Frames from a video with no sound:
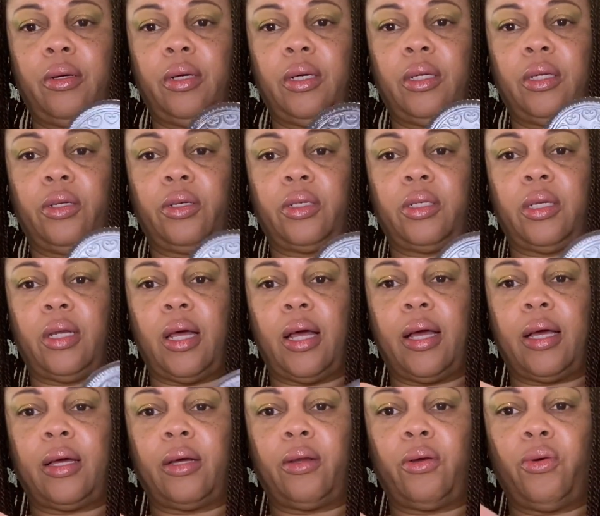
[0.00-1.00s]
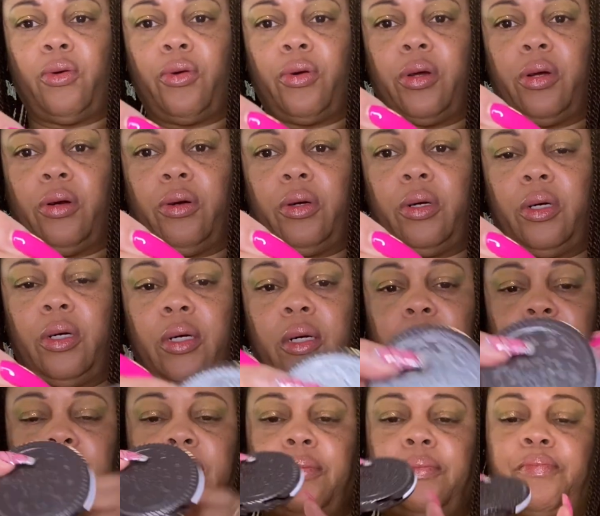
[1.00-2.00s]
It looks like an Oreo
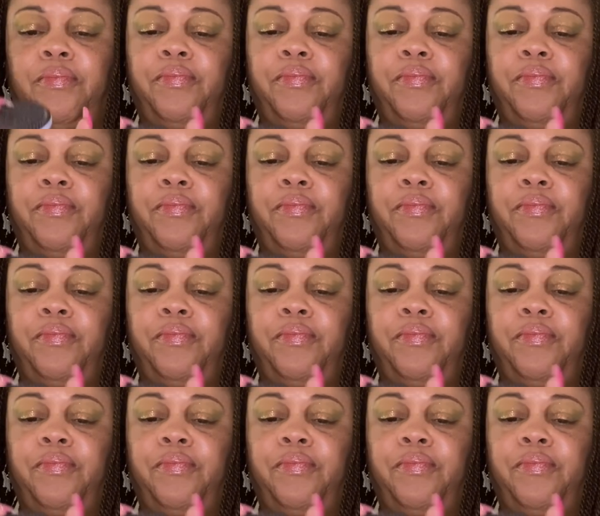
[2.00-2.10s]
cookie.